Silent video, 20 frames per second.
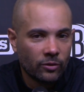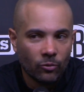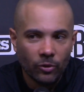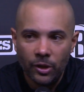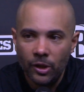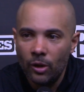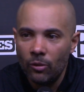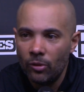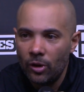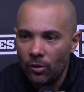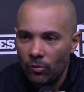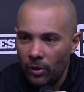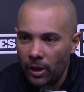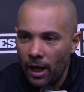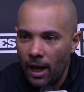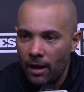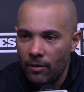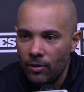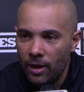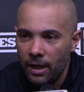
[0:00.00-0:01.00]
We know where
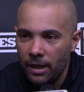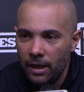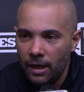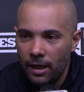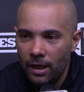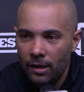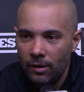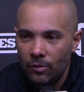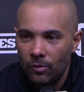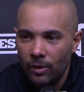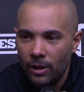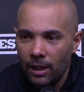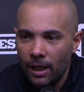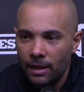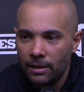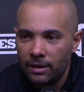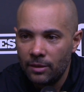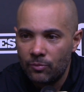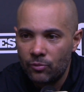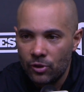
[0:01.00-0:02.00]
we're at right now. We
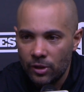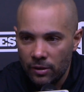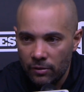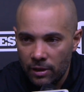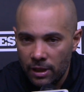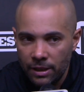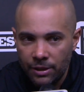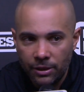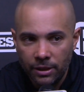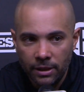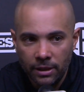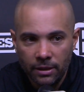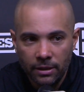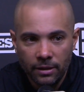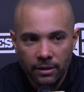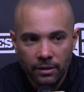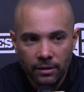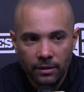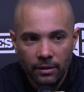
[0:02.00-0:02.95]
like the progression,